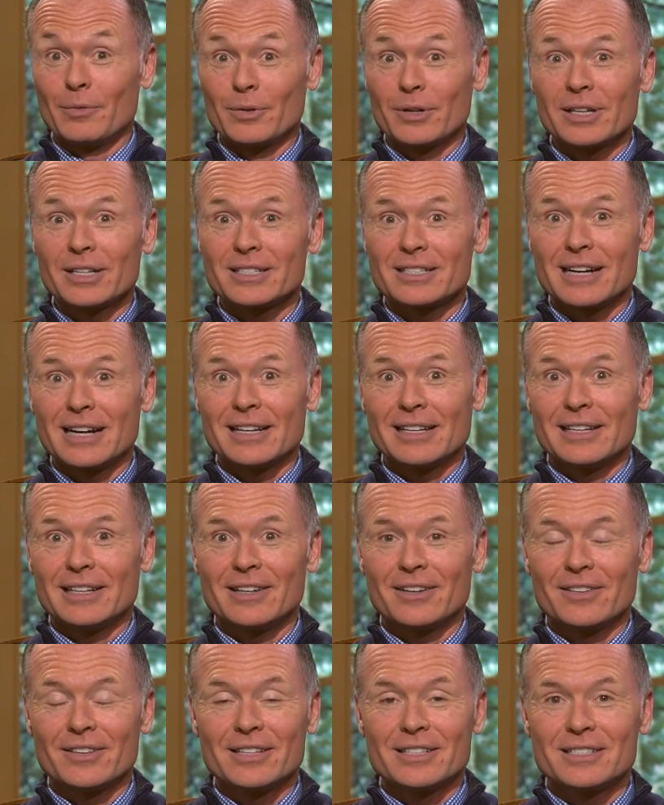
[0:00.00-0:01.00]
we're excited to
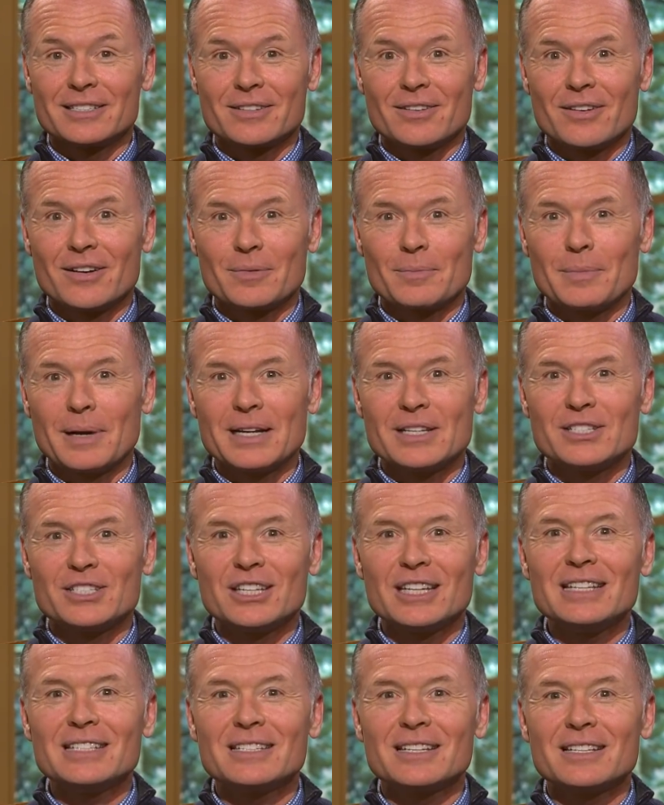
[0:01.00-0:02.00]
hear this song, My
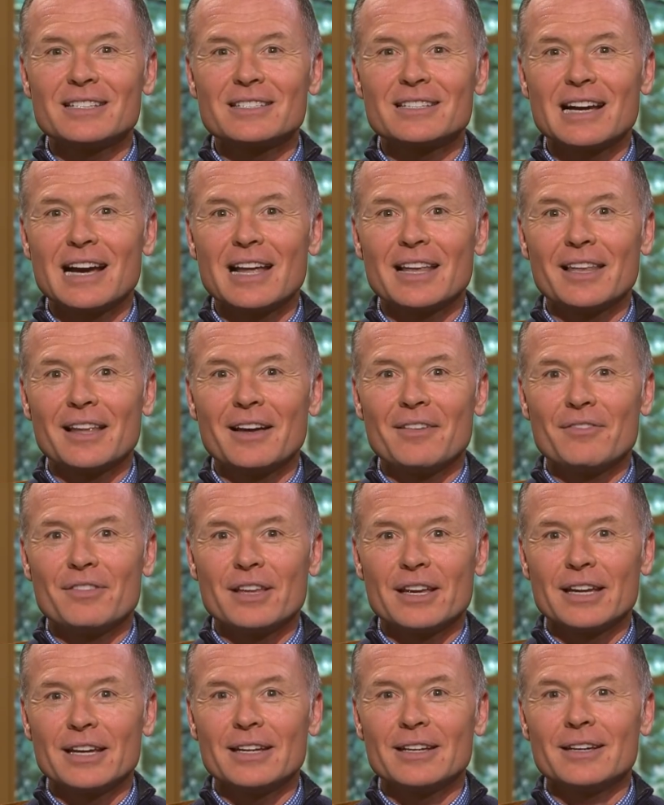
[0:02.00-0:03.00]
Jesus, I Love
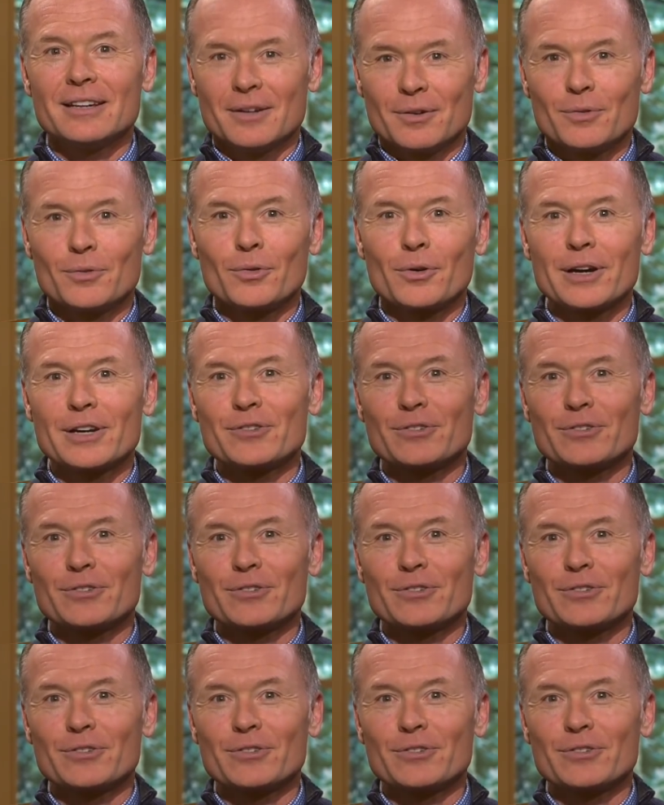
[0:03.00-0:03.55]
Thee. Roy